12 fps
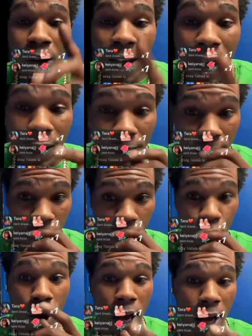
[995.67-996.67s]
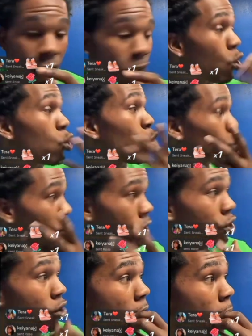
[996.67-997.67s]
with Ryan. Ryan, he look at you with
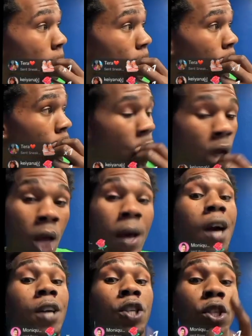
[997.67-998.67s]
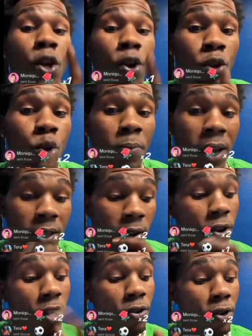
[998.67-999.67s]
the draw, and she turned to me and
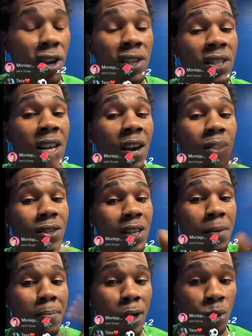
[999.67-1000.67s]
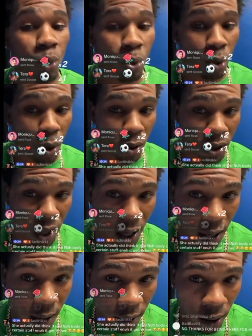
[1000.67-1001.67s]
said, here, you know, say, I go send the man
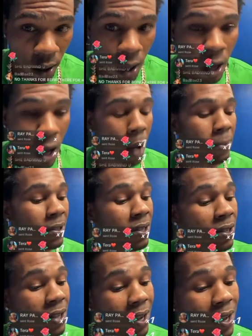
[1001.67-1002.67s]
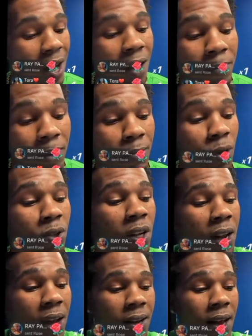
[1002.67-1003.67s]
$2,000. And my sister called me the
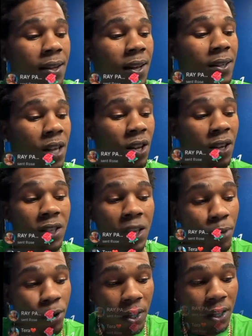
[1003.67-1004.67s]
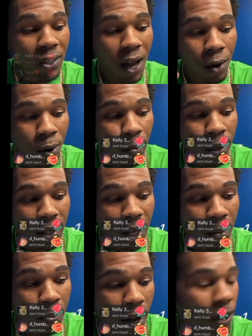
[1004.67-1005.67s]
blood clot night and said, you know, see, Brit, it's style where Brit
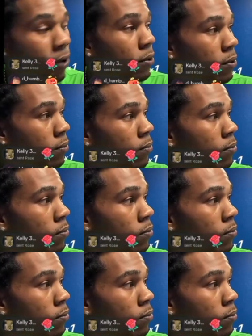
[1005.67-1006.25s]
send for you.